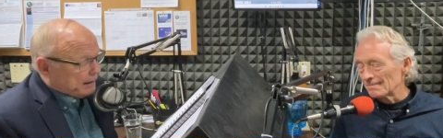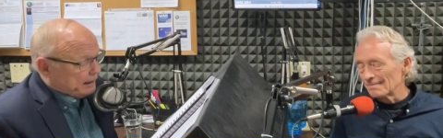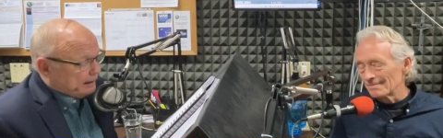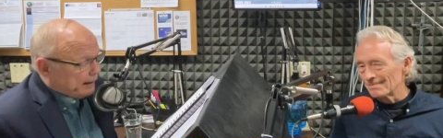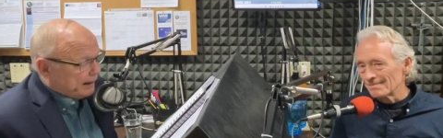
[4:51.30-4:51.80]

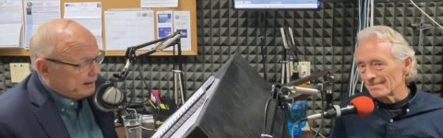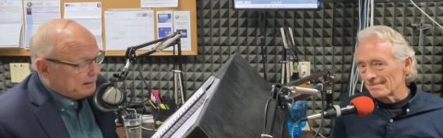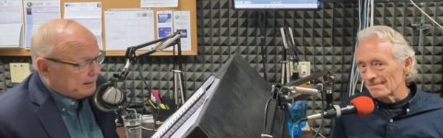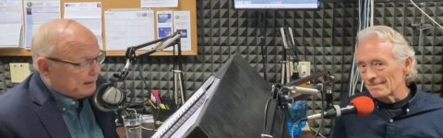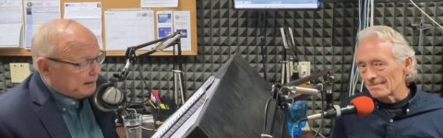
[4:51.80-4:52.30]

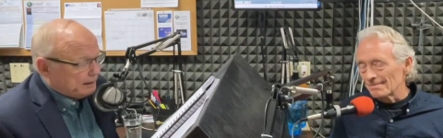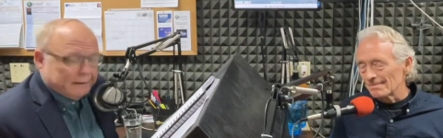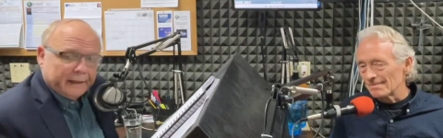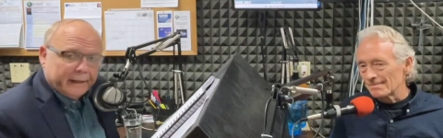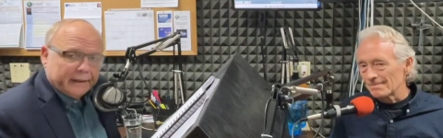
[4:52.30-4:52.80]
Speaker 1: that. Uh,
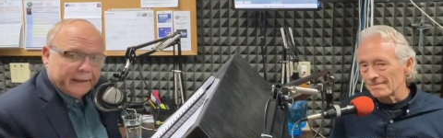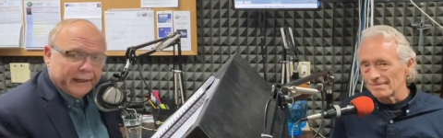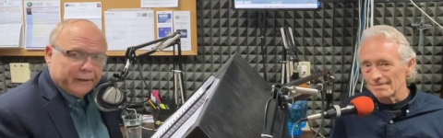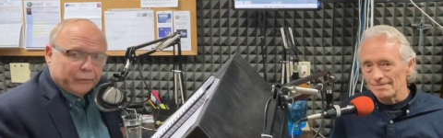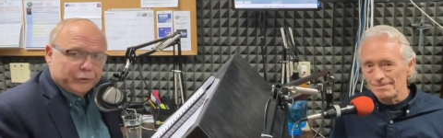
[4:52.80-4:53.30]

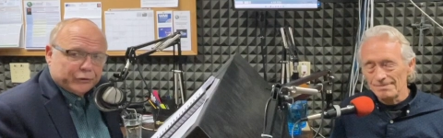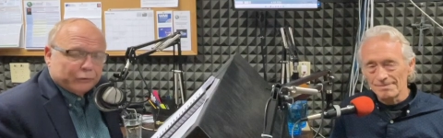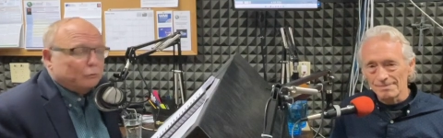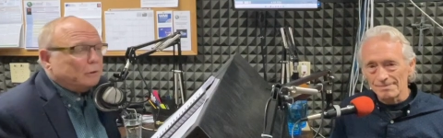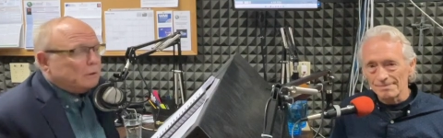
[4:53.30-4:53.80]
they don't
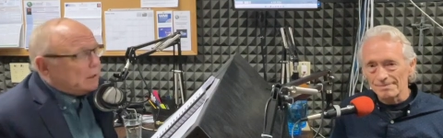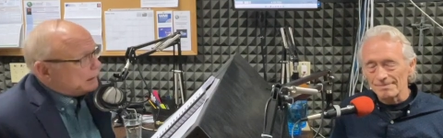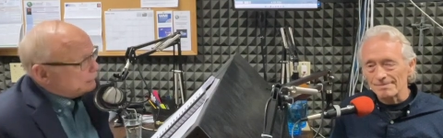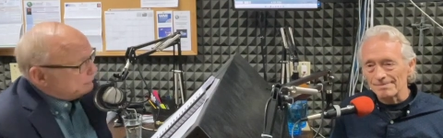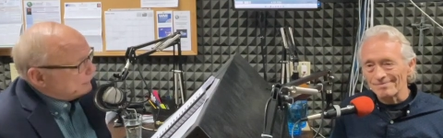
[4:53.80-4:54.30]
show
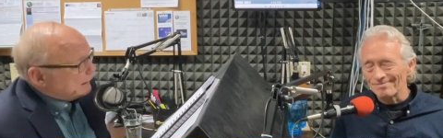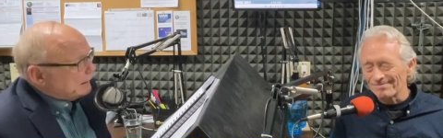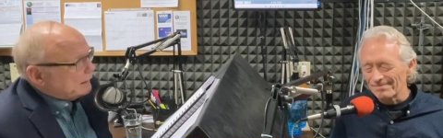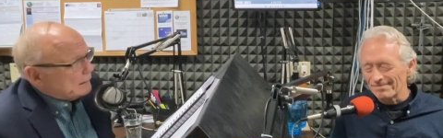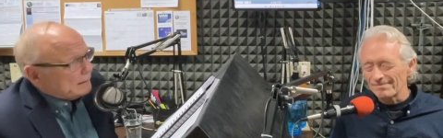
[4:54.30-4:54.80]
love
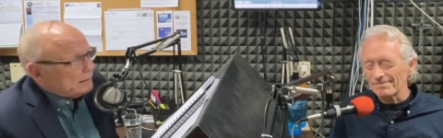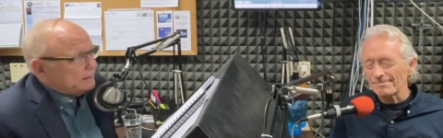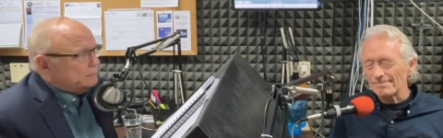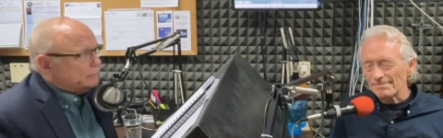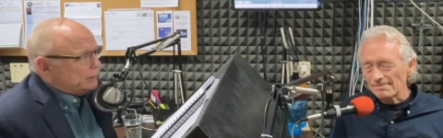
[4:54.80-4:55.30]

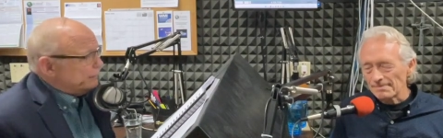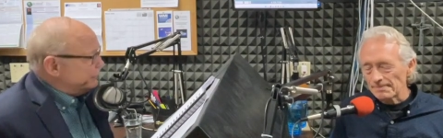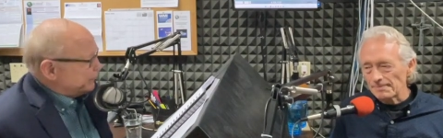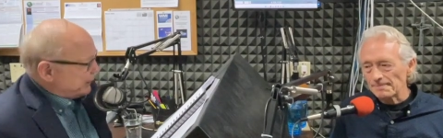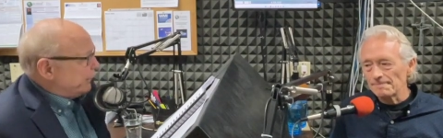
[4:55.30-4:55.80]
uh, to even
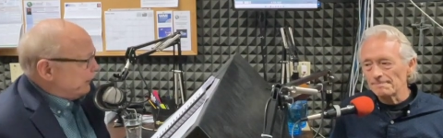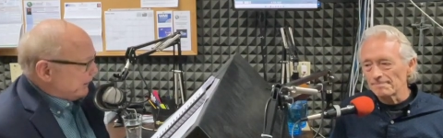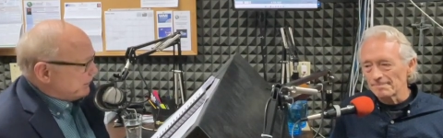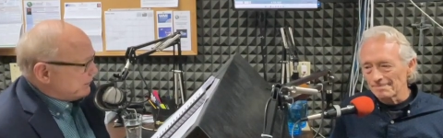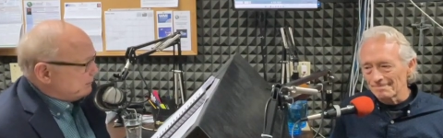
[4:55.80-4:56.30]
their
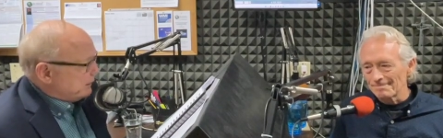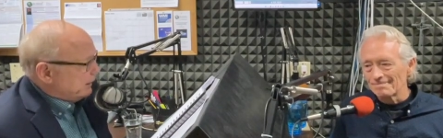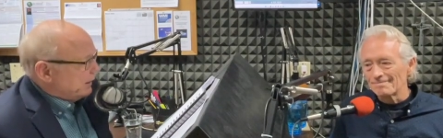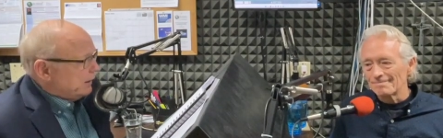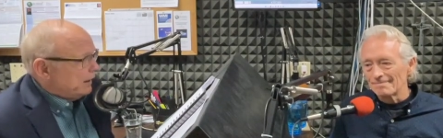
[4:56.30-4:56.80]
parents.
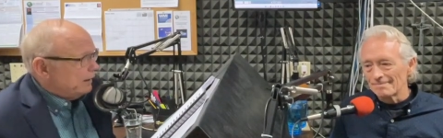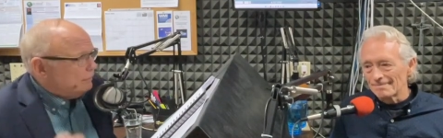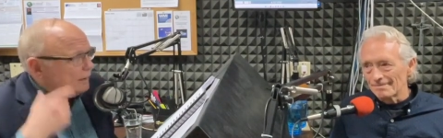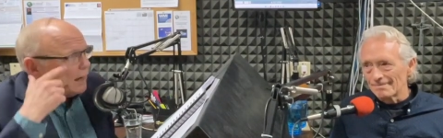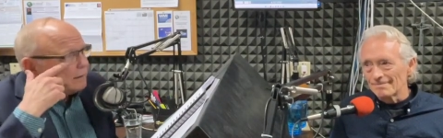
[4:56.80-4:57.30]
In
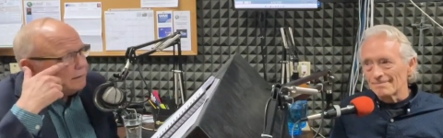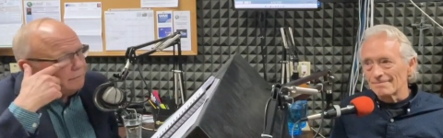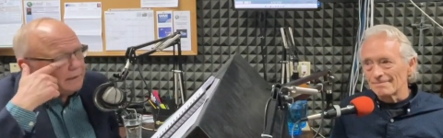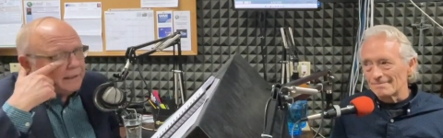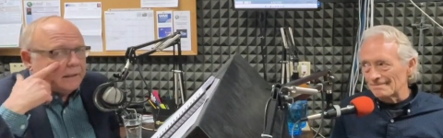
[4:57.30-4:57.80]
fact, if
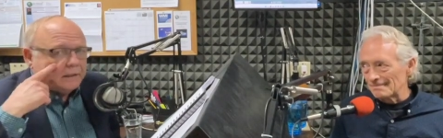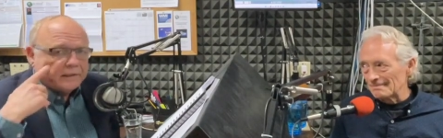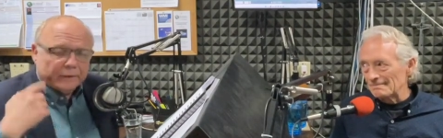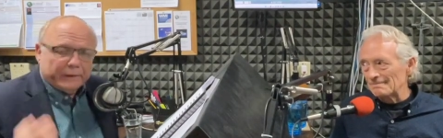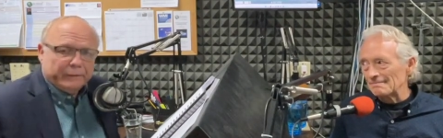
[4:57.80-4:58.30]
they
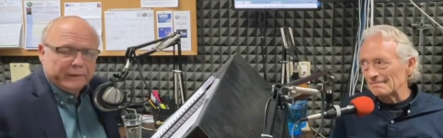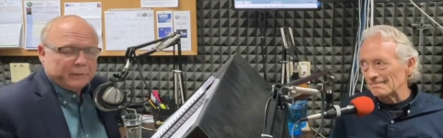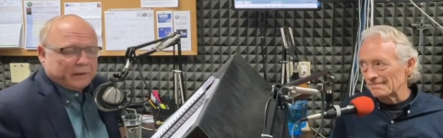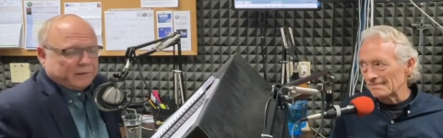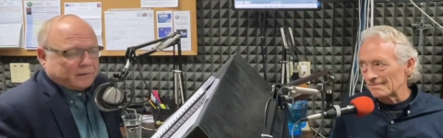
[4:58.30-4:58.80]
disagree with them
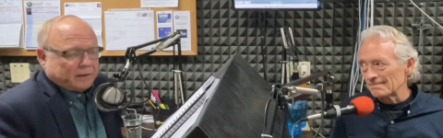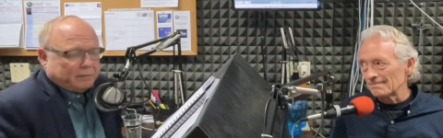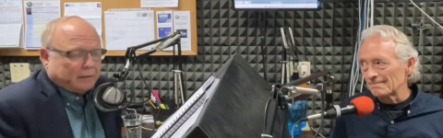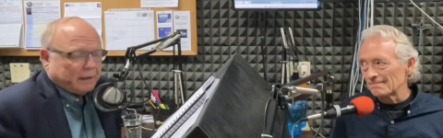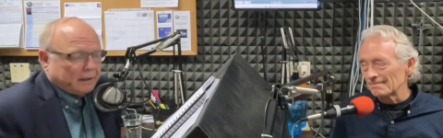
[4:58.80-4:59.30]
on
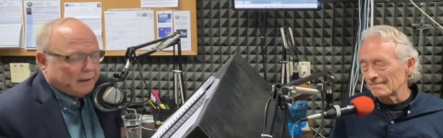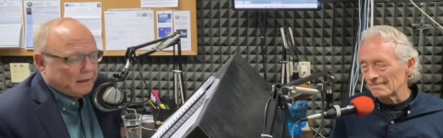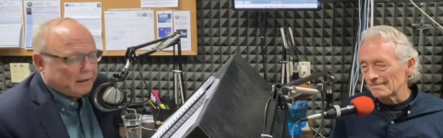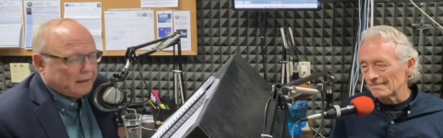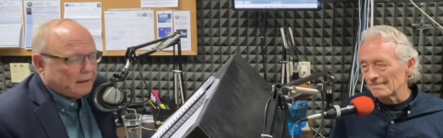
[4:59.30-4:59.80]
some
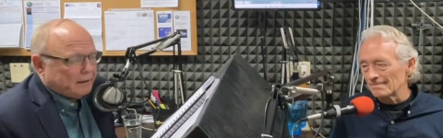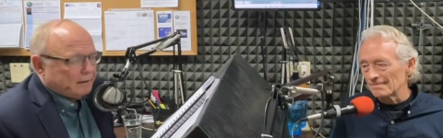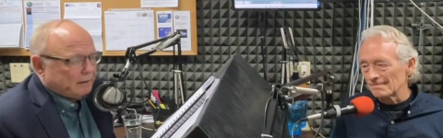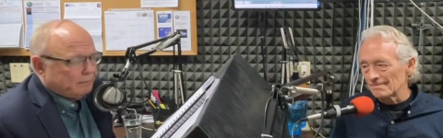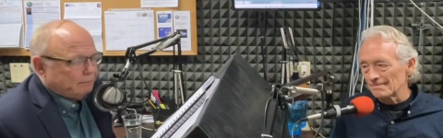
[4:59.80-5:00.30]

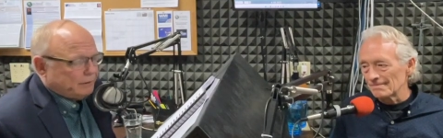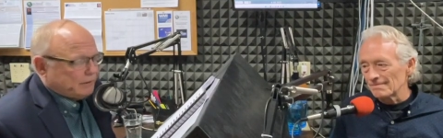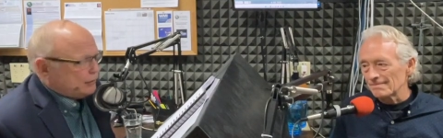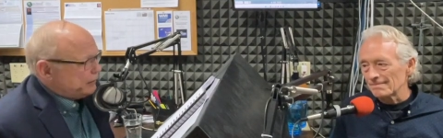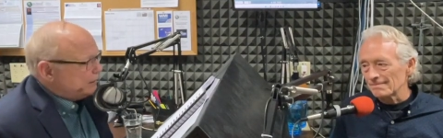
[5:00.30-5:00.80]
uh,
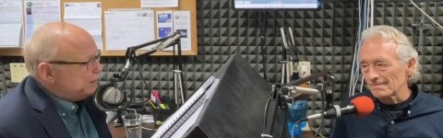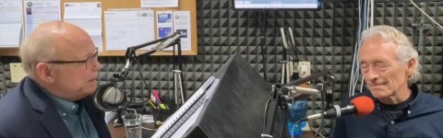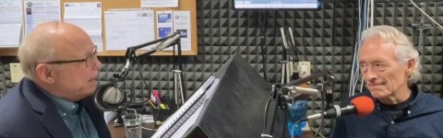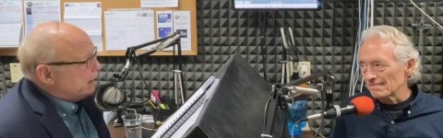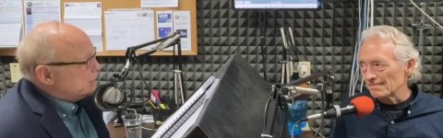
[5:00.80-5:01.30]
position in
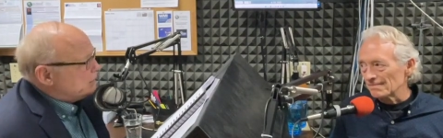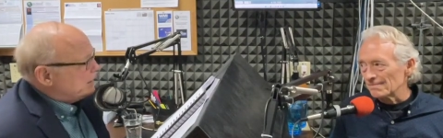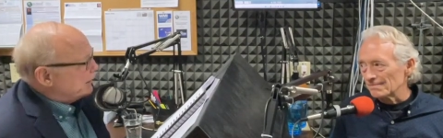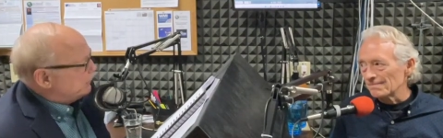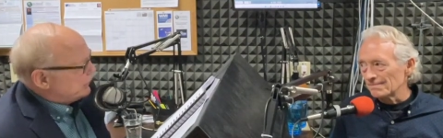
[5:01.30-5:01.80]
theology,
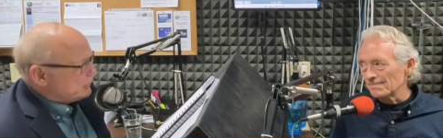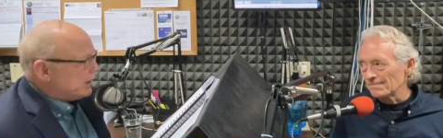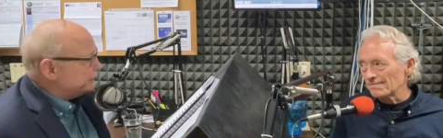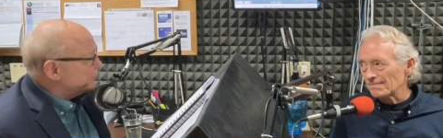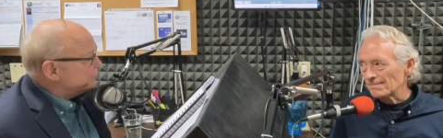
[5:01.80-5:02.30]
they
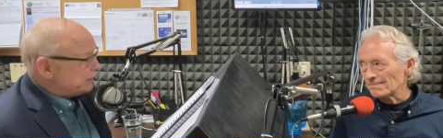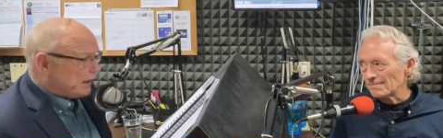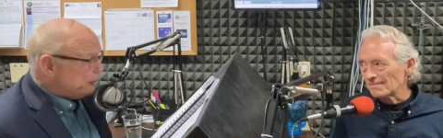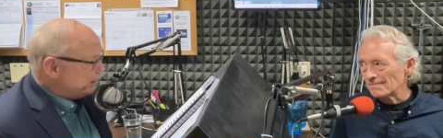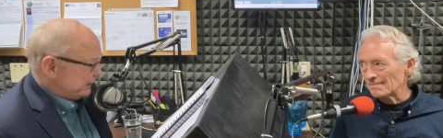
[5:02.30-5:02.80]
reject their
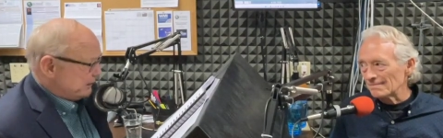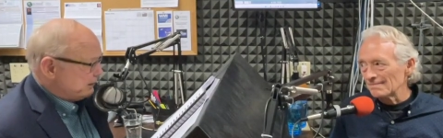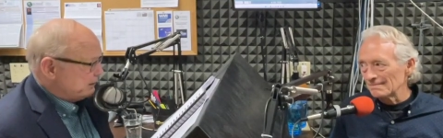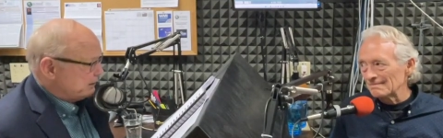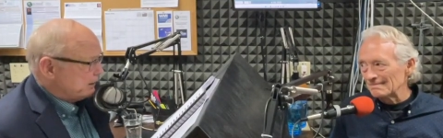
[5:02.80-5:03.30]

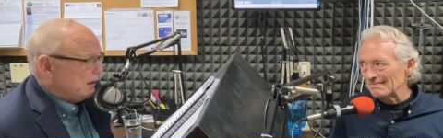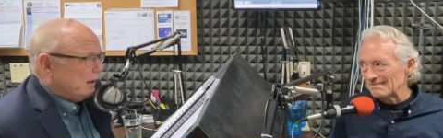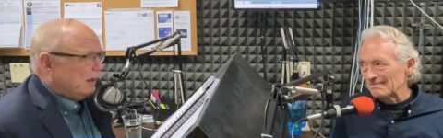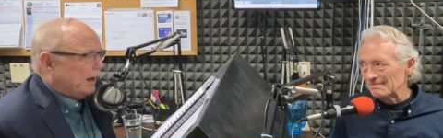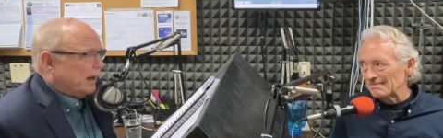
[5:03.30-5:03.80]
parents.
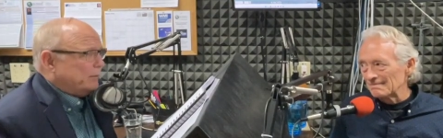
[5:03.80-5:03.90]
I